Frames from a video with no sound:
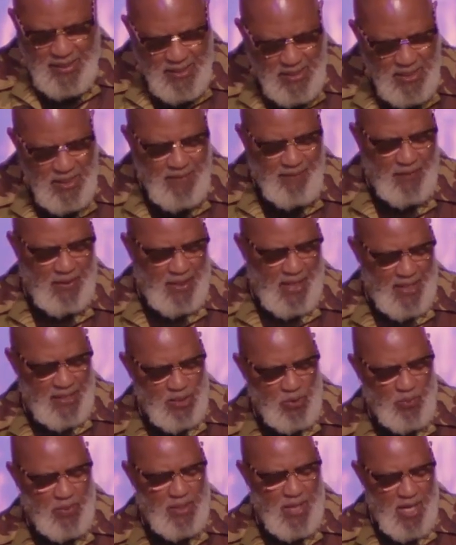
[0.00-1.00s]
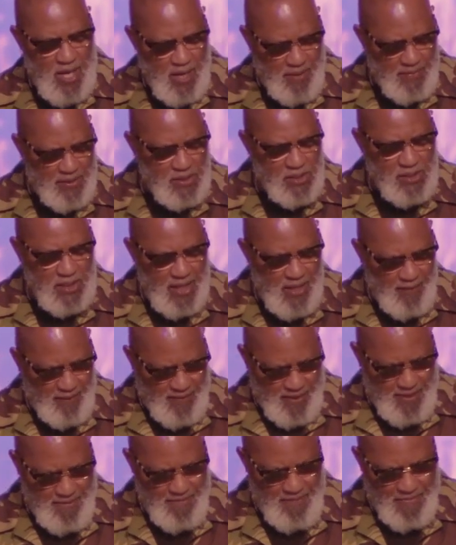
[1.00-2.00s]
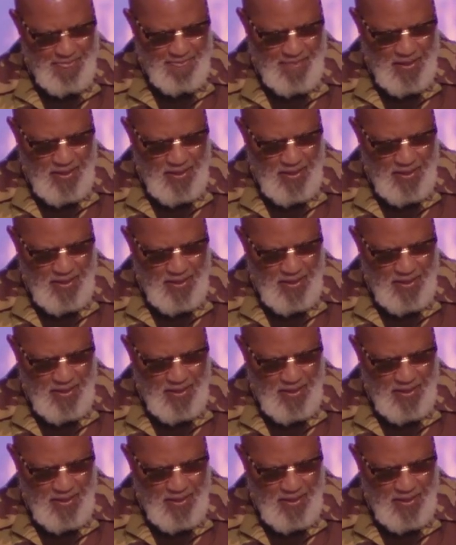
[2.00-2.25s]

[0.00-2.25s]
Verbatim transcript: Let's see if Elijah will come and save him.